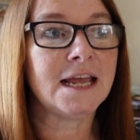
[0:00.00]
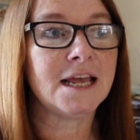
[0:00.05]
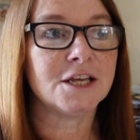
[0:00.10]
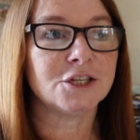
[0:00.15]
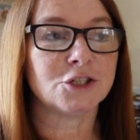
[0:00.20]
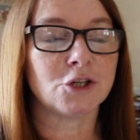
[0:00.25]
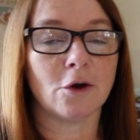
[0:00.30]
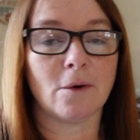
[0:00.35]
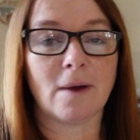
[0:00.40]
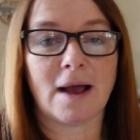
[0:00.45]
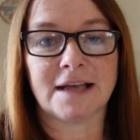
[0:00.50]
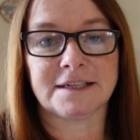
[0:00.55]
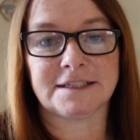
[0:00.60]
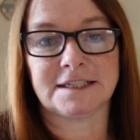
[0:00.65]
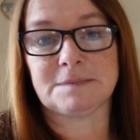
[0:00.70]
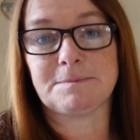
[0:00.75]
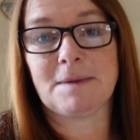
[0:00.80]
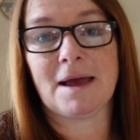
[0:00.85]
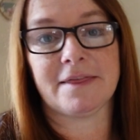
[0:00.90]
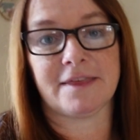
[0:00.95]
So I
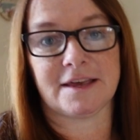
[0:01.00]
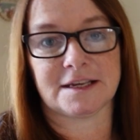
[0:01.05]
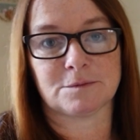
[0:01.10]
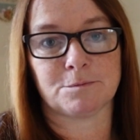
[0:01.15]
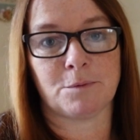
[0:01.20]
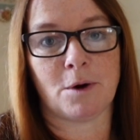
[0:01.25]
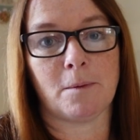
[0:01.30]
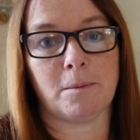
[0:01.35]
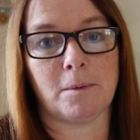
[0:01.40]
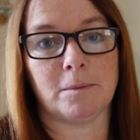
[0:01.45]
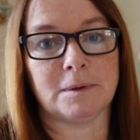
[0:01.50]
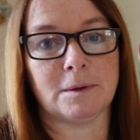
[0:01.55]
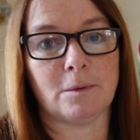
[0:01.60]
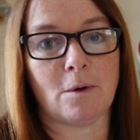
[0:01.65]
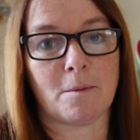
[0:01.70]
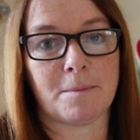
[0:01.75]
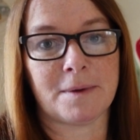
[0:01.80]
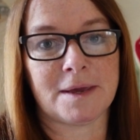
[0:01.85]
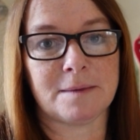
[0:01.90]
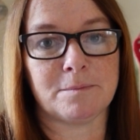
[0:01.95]
suspect that's probably
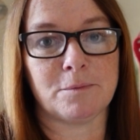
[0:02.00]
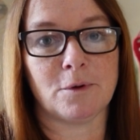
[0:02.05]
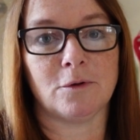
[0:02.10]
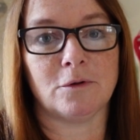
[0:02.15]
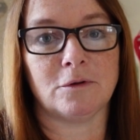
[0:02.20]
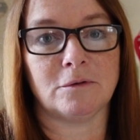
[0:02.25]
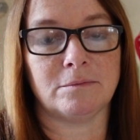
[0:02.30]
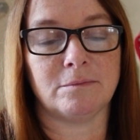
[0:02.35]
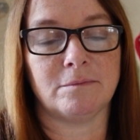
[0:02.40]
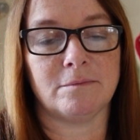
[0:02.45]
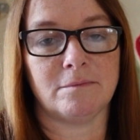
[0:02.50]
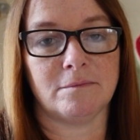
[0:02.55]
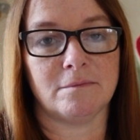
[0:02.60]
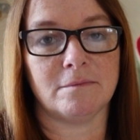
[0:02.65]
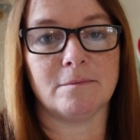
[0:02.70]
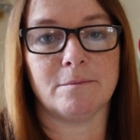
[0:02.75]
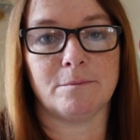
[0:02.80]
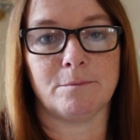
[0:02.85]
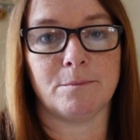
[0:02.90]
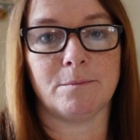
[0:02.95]
what people
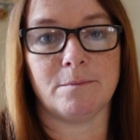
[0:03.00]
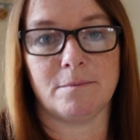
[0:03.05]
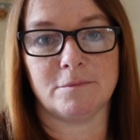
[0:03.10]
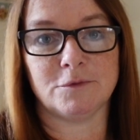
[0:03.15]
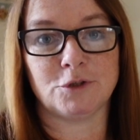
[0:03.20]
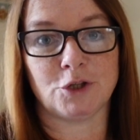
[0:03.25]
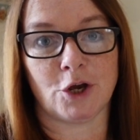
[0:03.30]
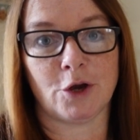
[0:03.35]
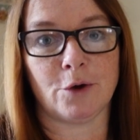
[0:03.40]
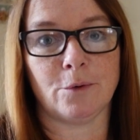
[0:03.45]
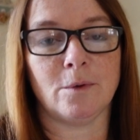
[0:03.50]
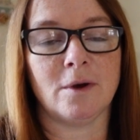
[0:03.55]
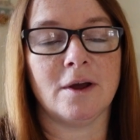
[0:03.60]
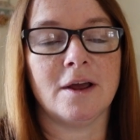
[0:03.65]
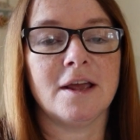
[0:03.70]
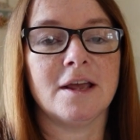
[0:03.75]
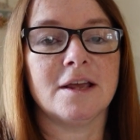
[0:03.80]
do.